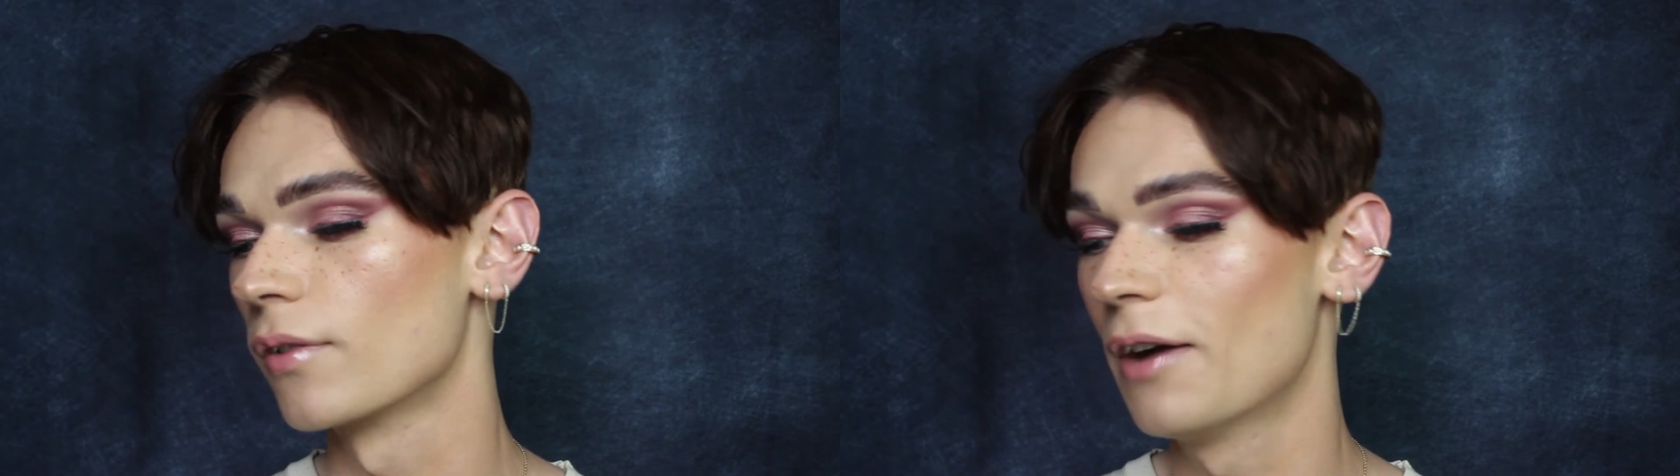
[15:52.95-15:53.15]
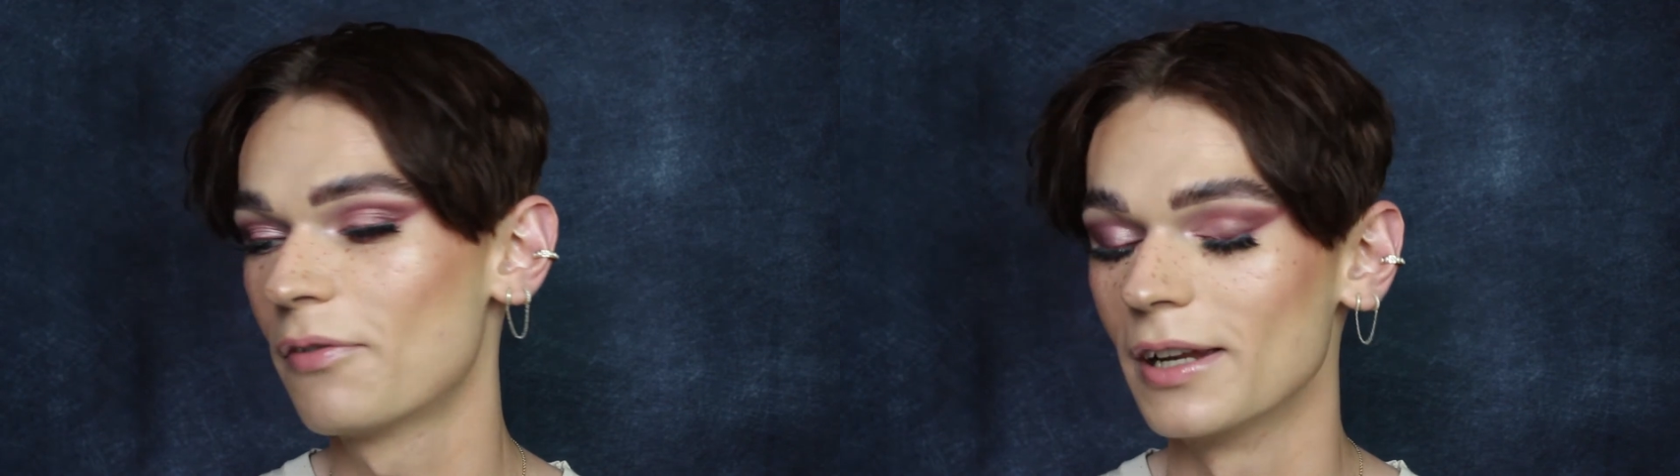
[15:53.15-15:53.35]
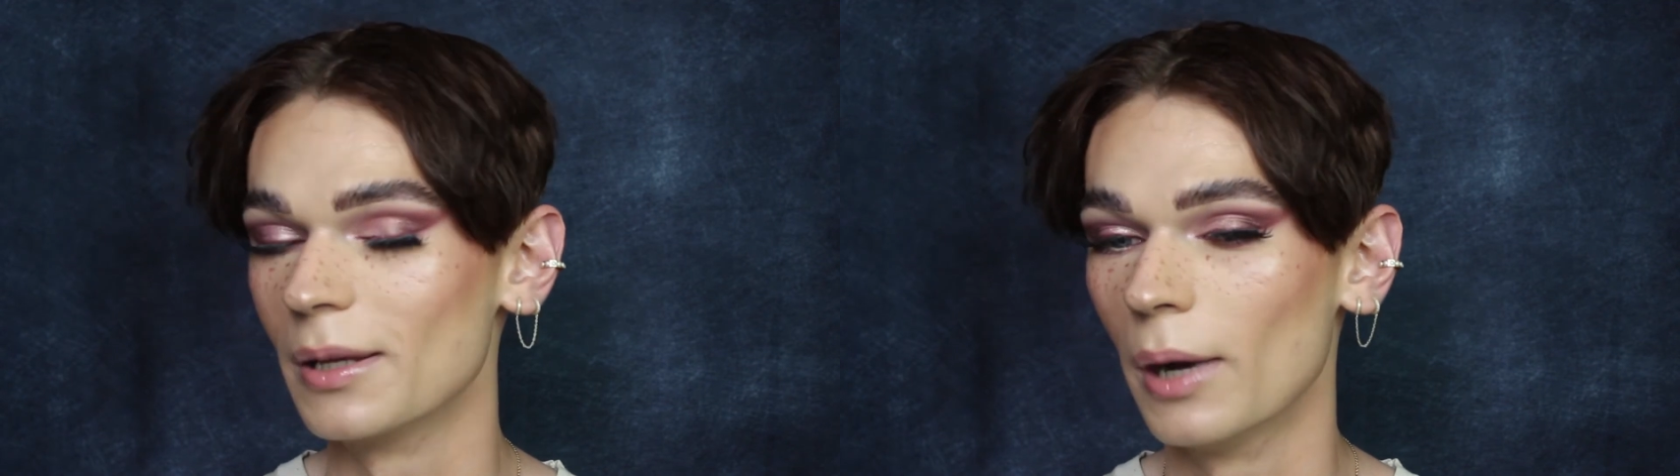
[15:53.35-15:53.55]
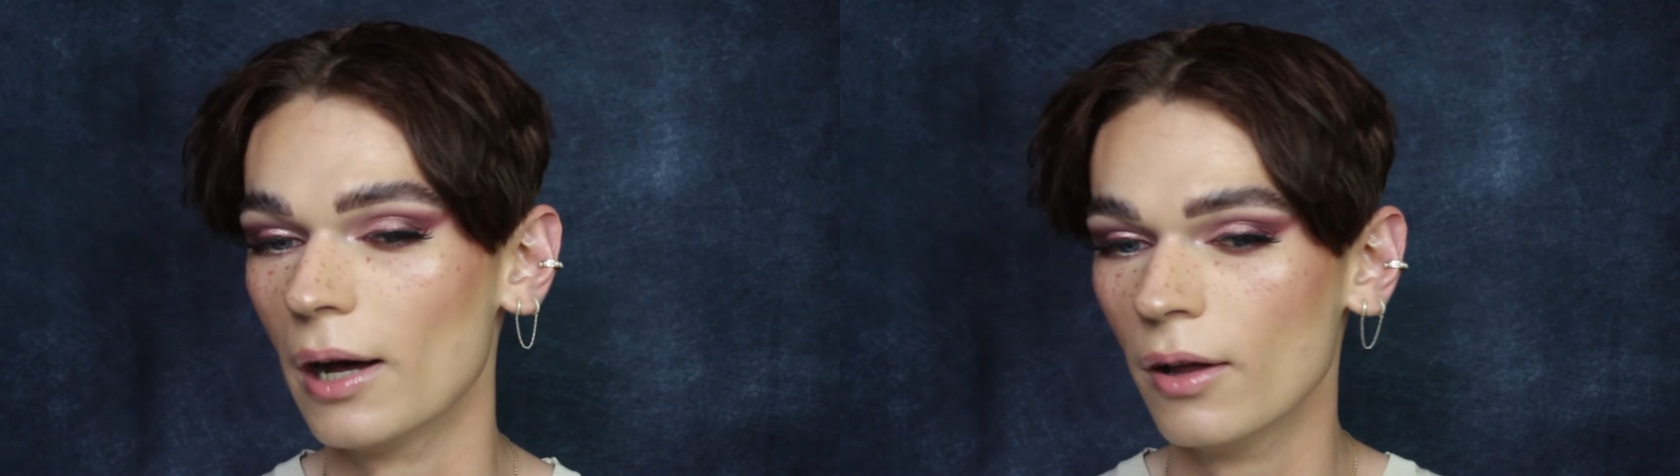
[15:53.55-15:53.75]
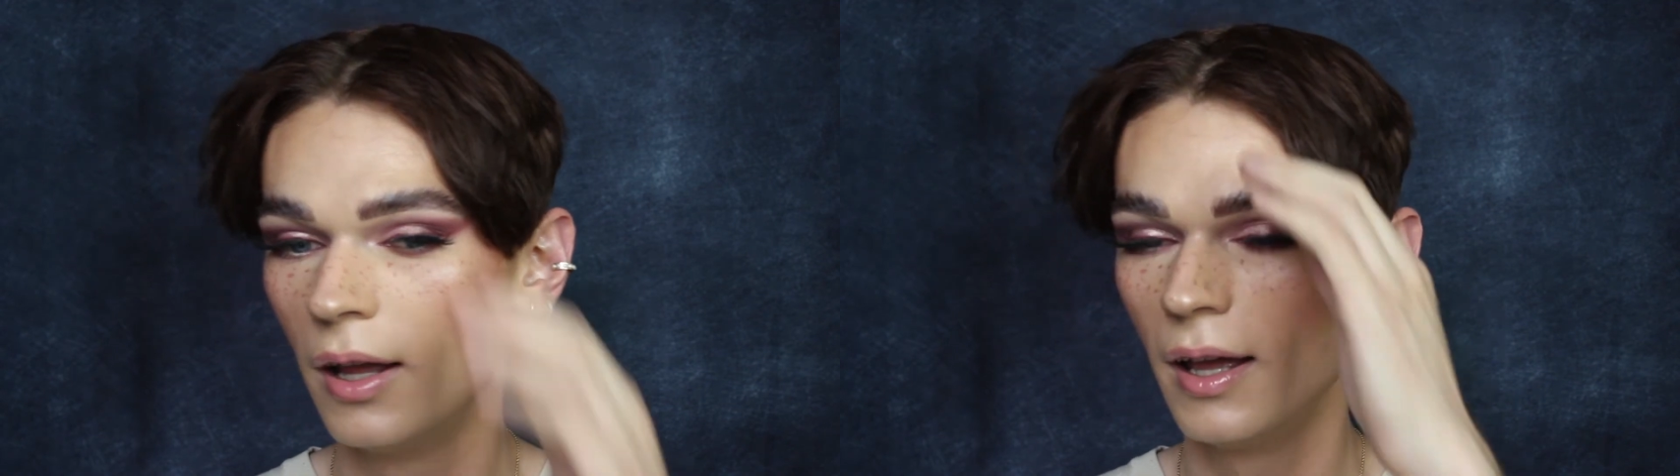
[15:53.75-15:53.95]
to photograph
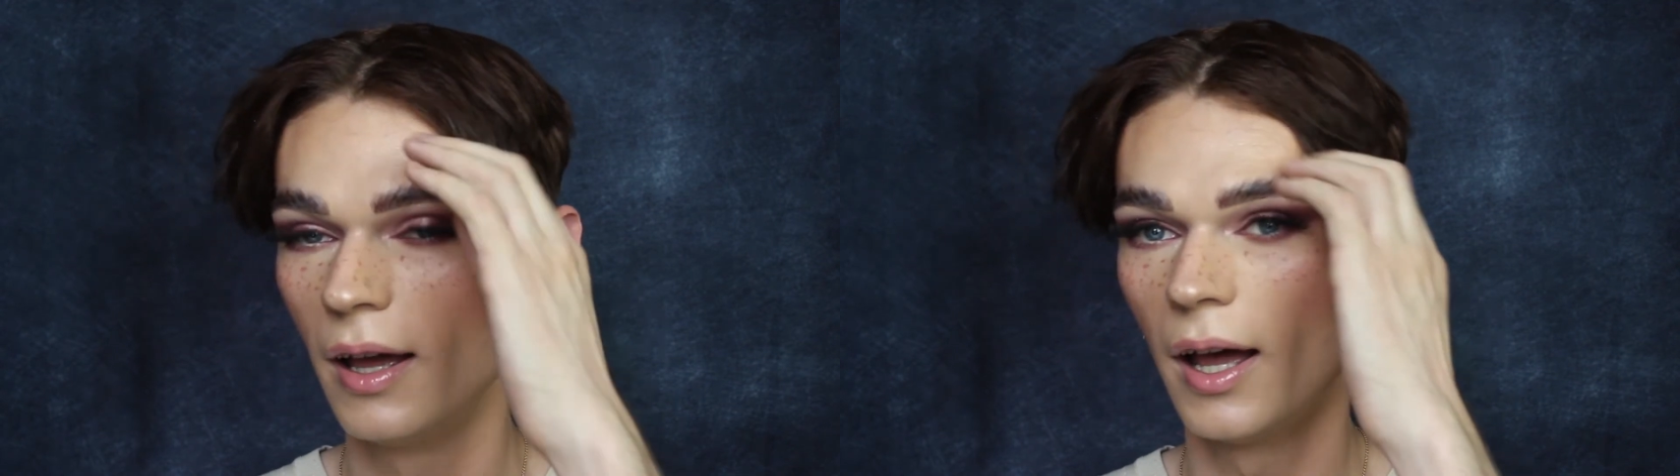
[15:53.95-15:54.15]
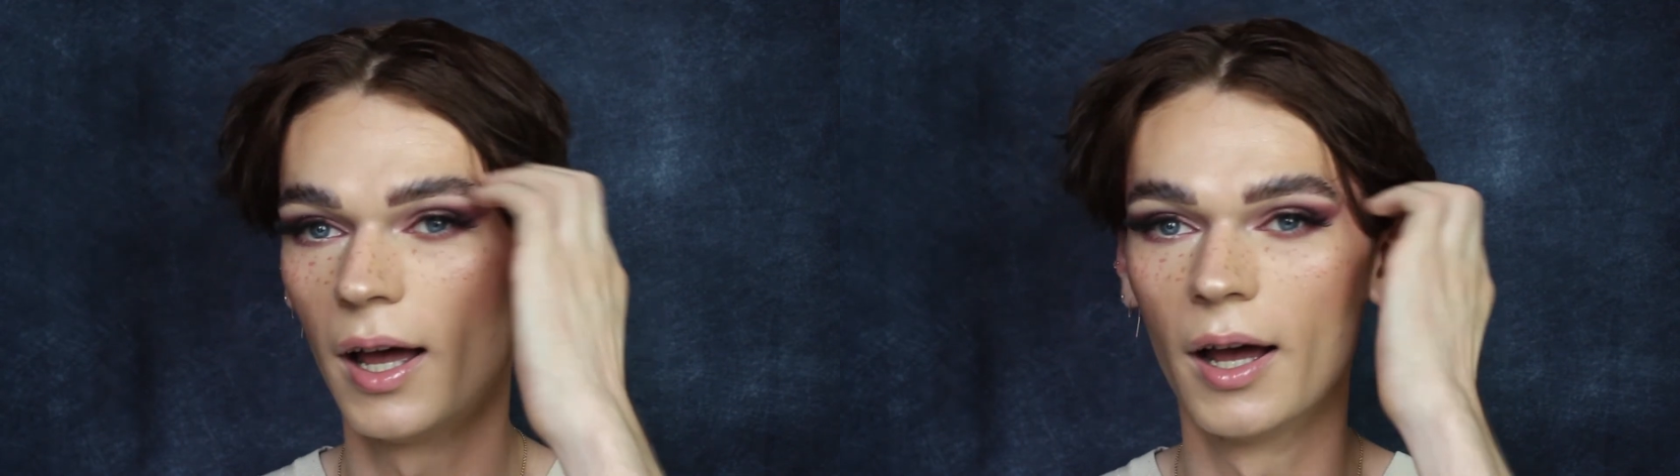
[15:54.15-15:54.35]
really well.